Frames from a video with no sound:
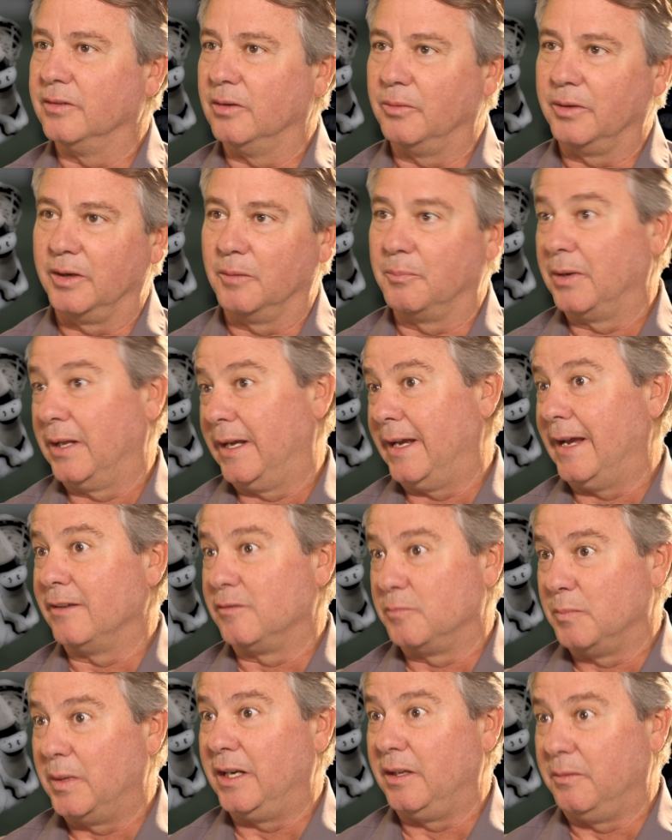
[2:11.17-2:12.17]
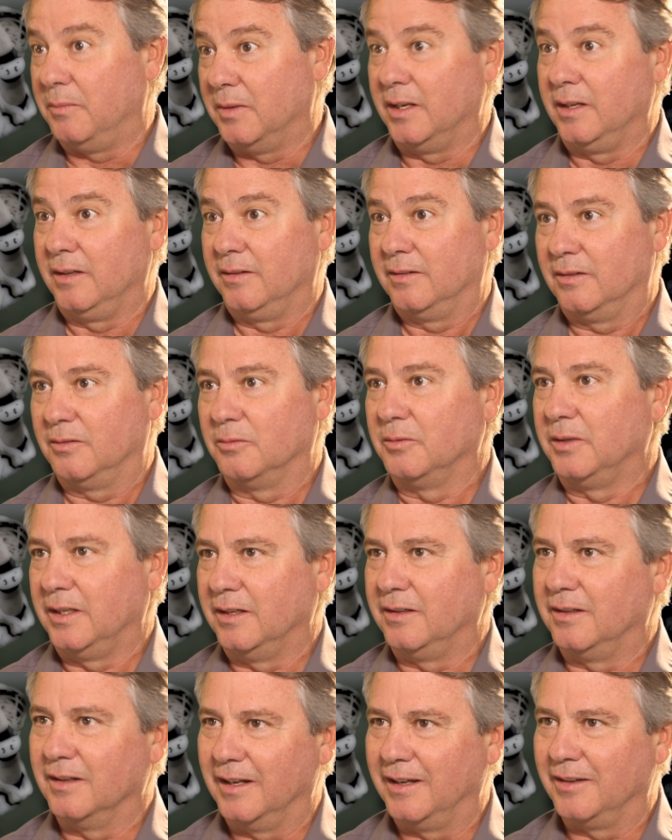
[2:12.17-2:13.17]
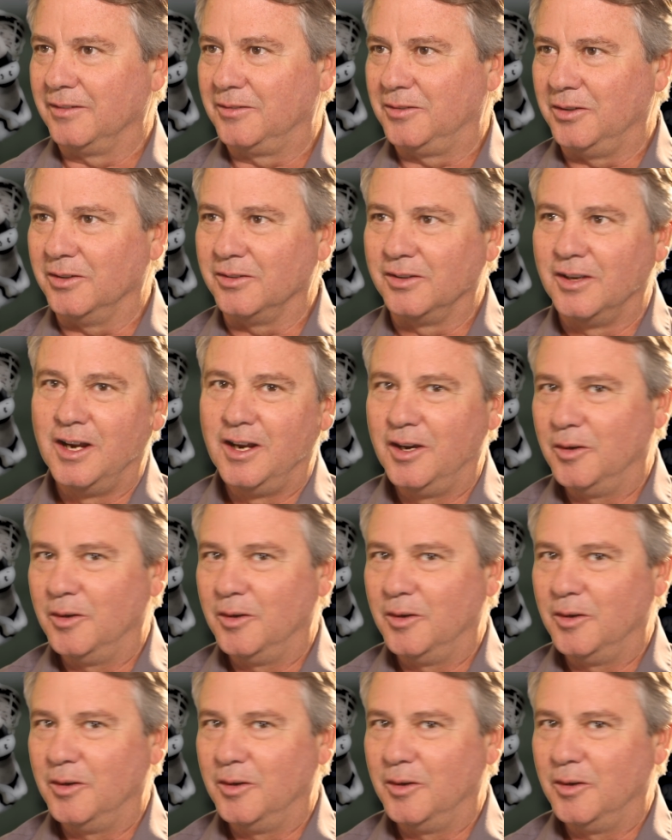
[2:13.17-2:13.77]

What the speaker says: Are we going to play as many middies as we did the last 2 years,